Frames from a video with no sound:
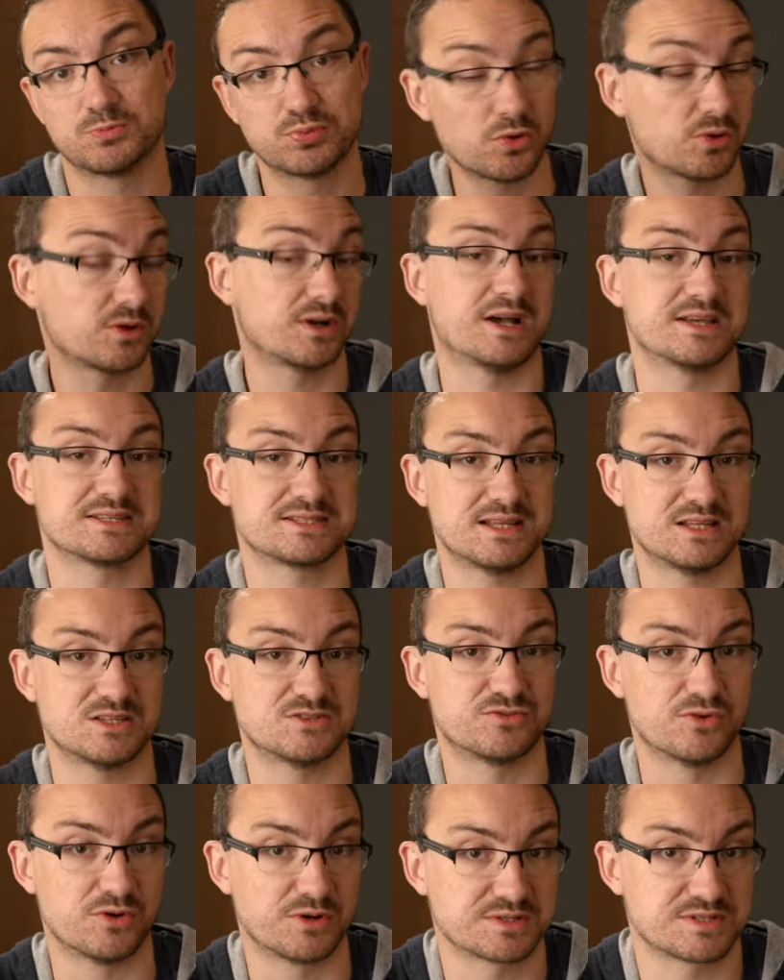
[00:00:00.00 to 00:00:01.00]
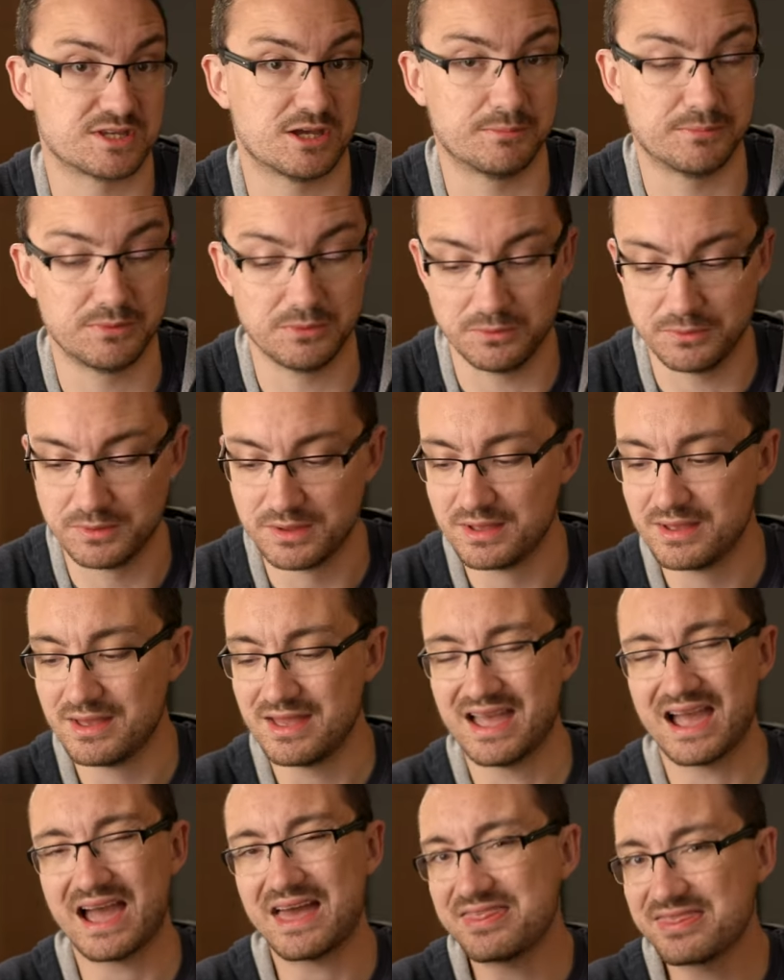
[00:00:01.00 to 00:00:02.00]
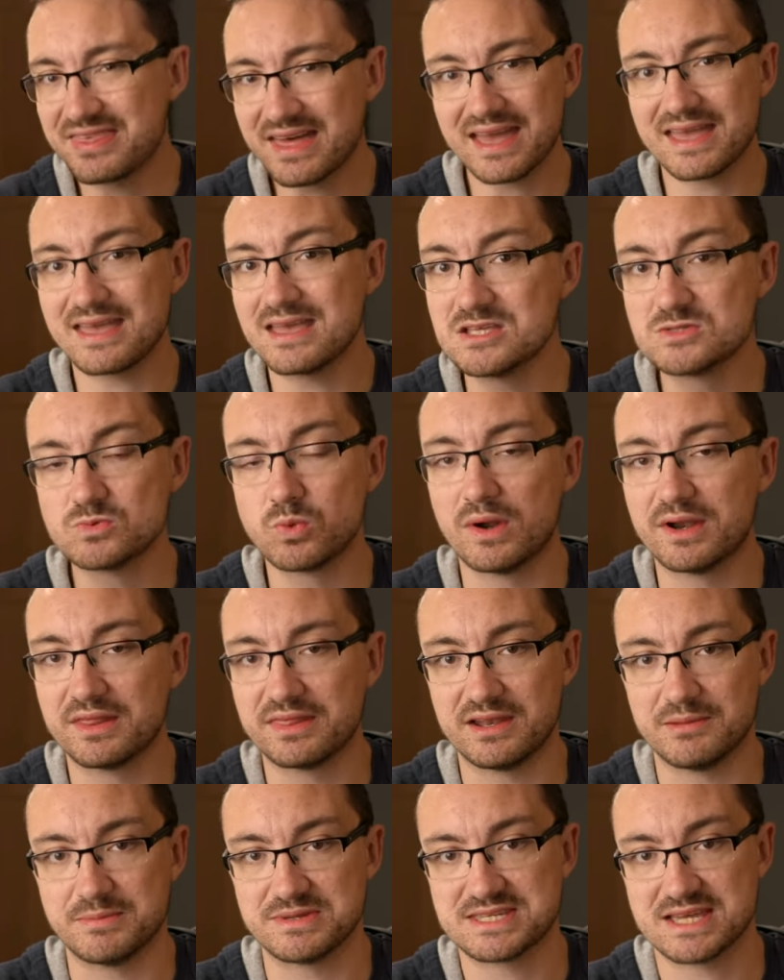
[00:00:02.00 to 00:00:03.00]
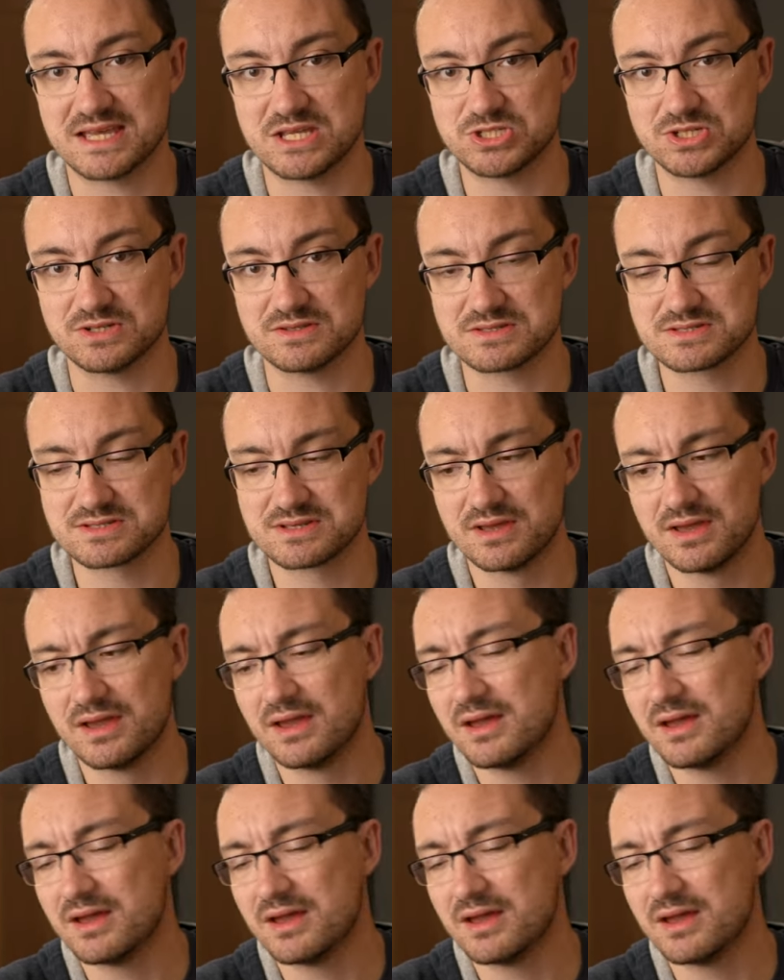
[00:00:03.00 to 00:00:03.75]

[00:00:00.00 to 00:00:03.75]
broadcast lens, for example. And that is one of the limitations.